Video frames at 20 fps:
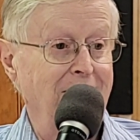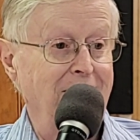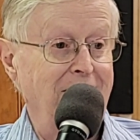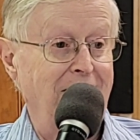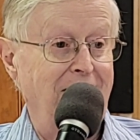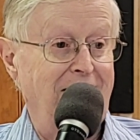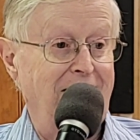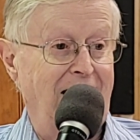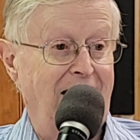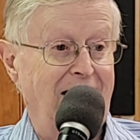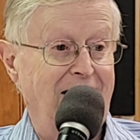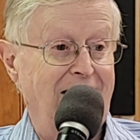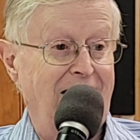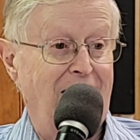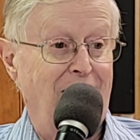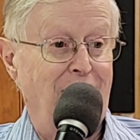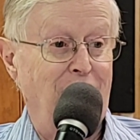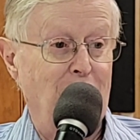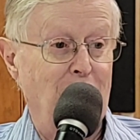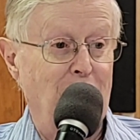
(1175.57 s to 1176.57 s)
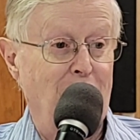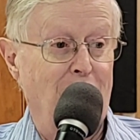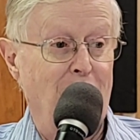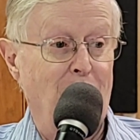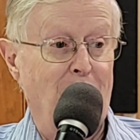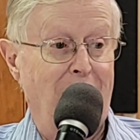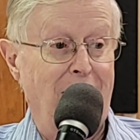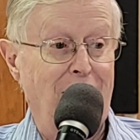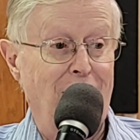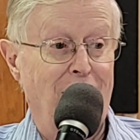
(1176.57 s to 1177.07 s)
You can't have your own
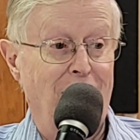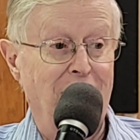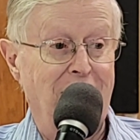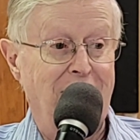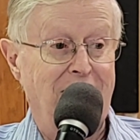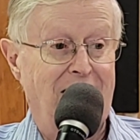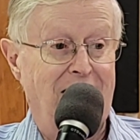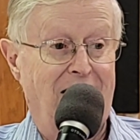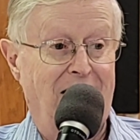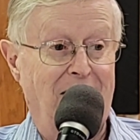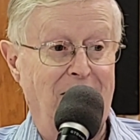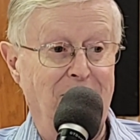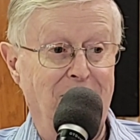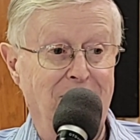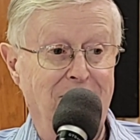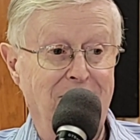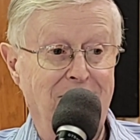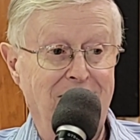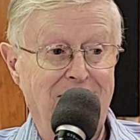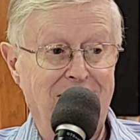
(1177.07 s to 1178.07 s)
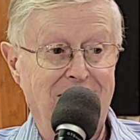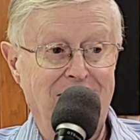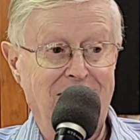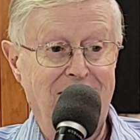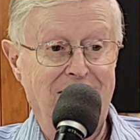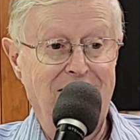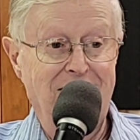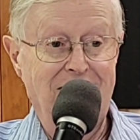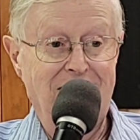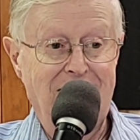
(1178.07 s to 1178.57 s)
way all the time.
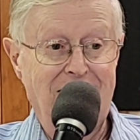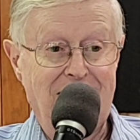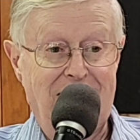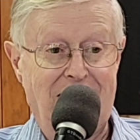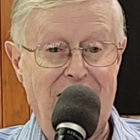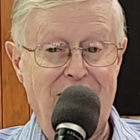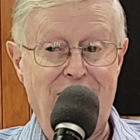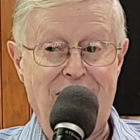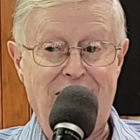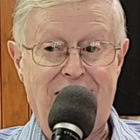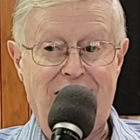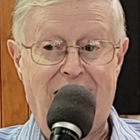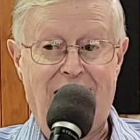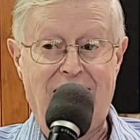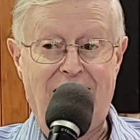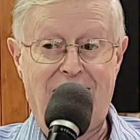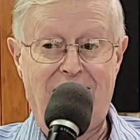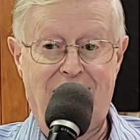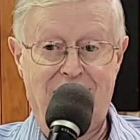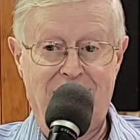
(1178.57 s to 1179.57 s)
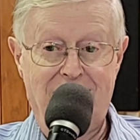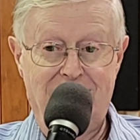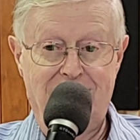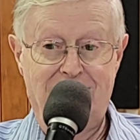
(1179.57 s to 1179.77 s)
Give and take.